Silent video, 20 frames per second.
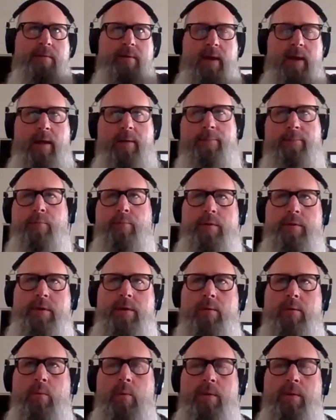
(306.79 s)

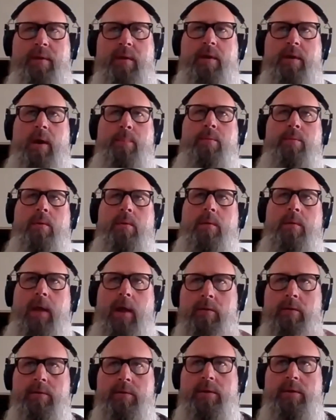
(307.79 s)
California, with a couple
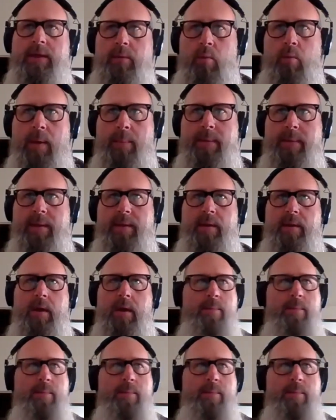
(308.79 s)
elderly women.